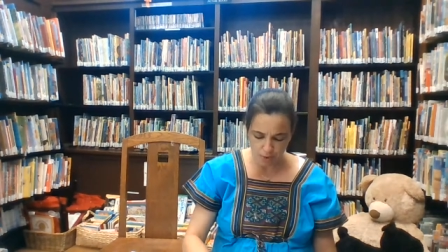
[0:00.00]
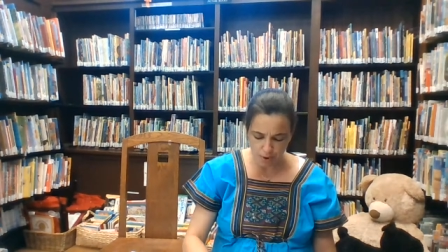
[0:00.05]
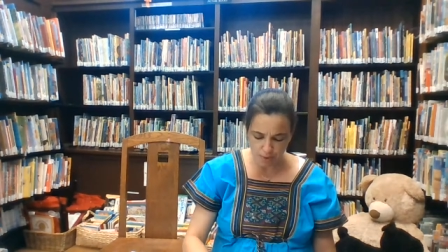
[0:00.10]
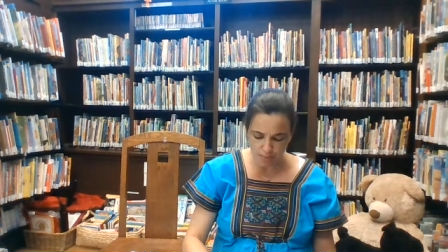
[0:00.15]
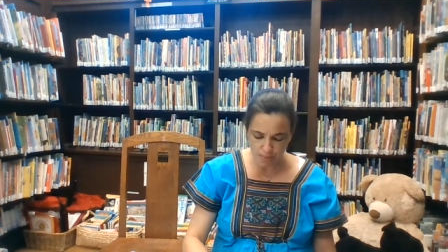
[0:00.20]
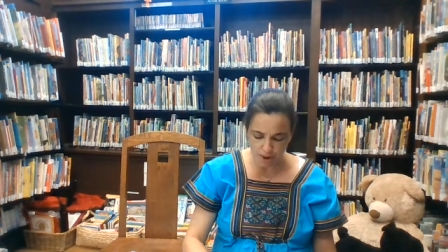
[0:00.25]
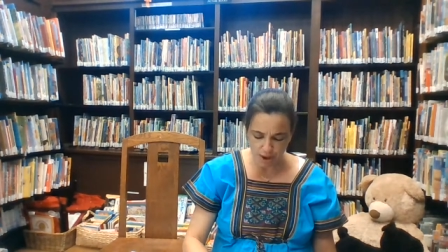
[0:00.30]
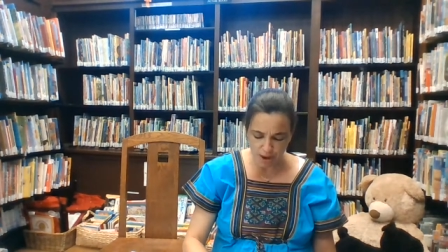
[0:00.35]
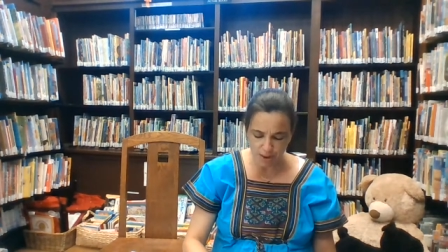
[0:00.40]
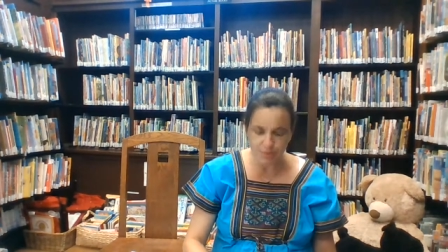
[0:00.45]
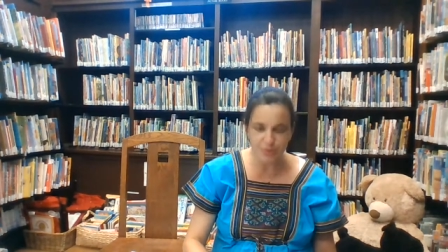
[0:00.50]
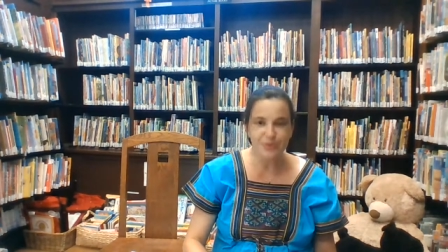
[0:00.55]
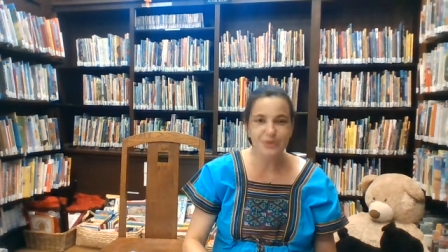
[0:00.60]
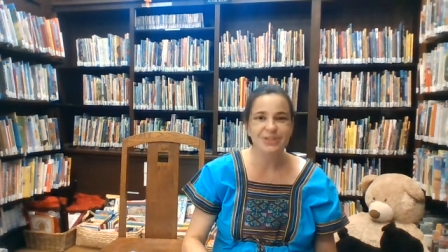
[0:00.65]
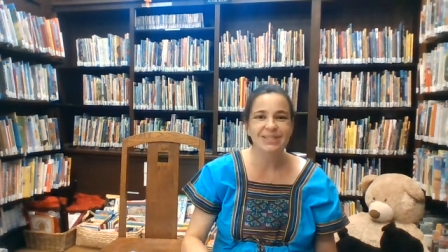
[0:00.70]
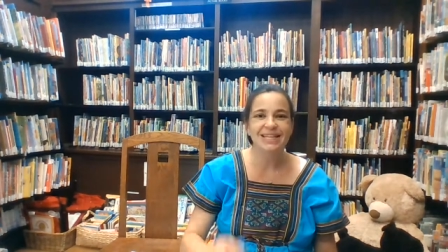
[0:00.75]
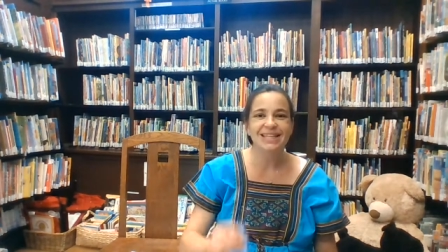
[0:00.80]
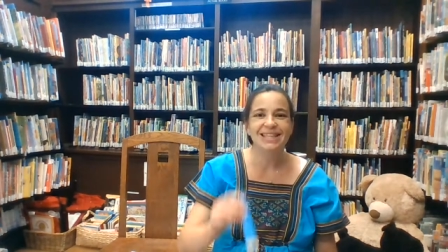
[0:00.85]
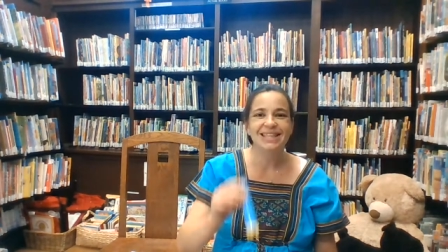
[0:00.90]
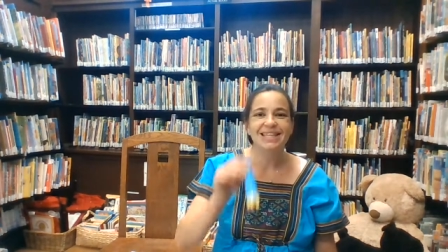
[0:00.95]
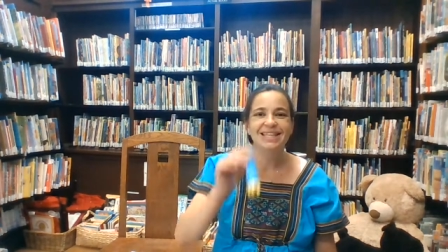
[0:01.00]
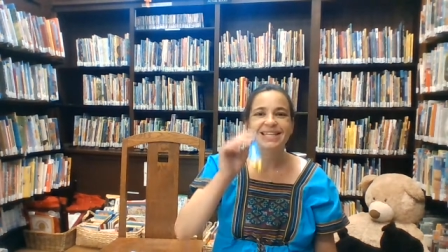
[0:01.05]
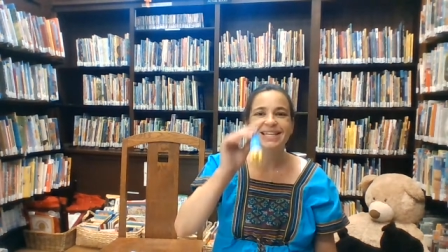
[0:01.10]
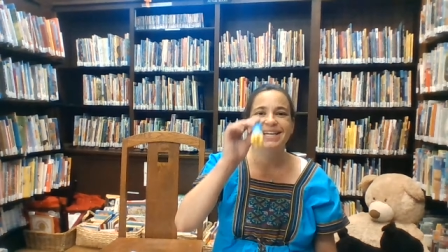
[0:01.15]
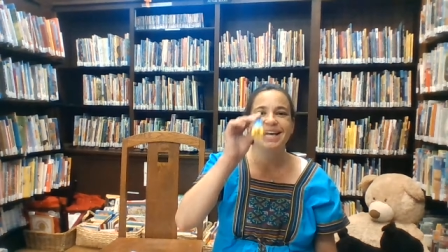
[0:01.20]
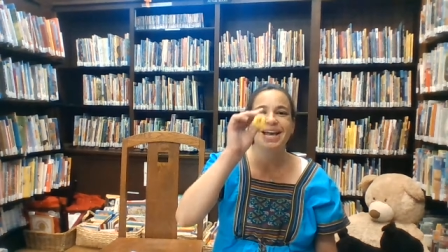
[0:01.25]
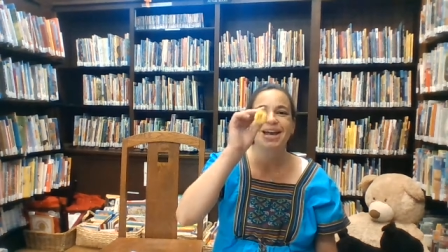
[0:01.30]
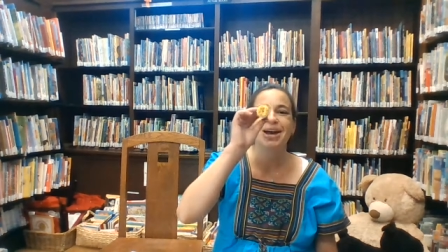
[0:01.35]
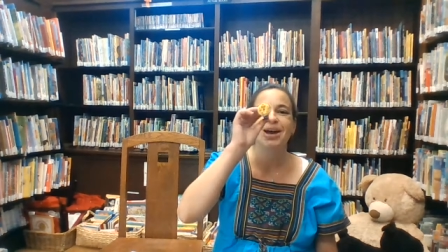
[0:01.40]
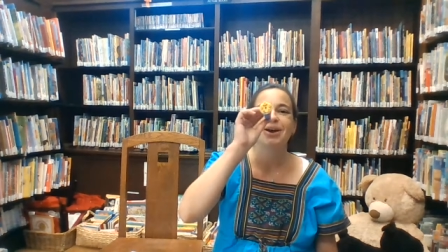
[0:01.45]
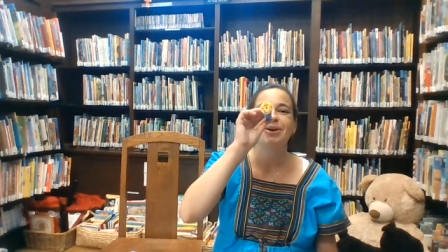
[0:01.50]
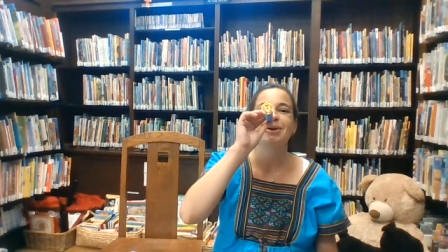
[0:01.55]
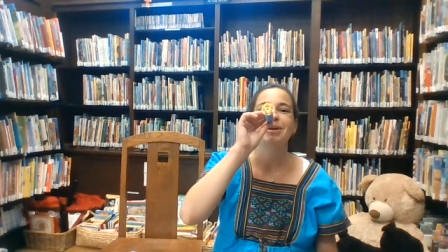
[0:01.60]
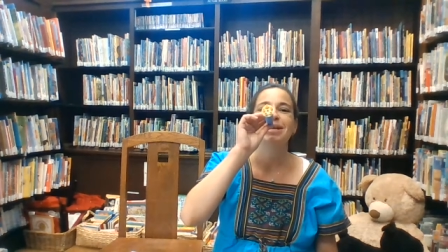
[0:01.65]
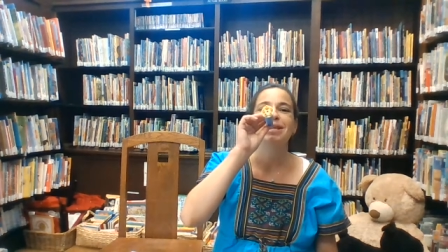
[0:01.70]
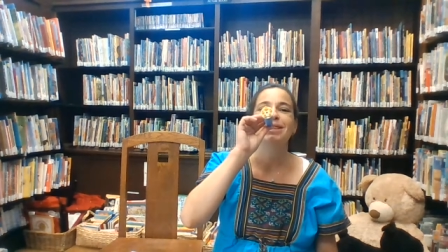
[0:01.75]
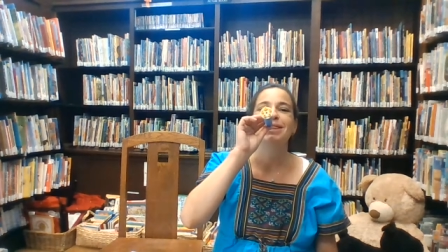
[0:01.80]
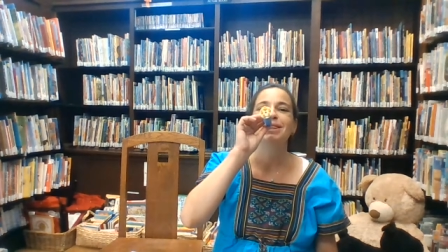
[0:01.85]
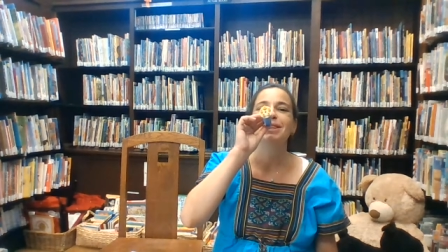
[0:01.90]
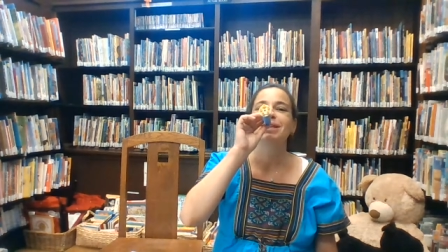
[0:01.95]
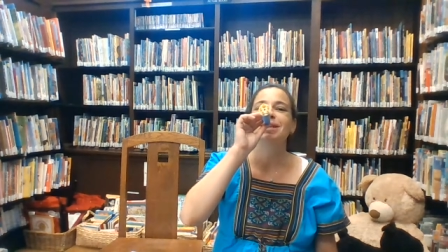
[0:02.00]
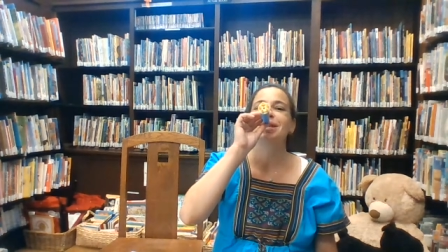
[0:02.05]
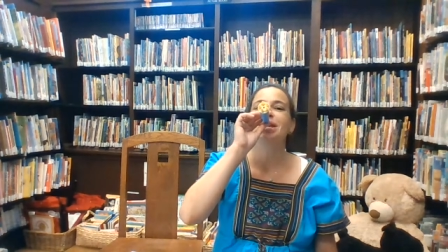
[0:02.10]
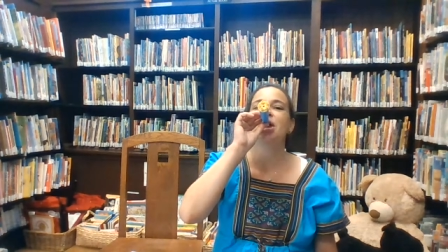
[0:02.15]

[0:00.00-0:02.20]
are bubbles in the air, in the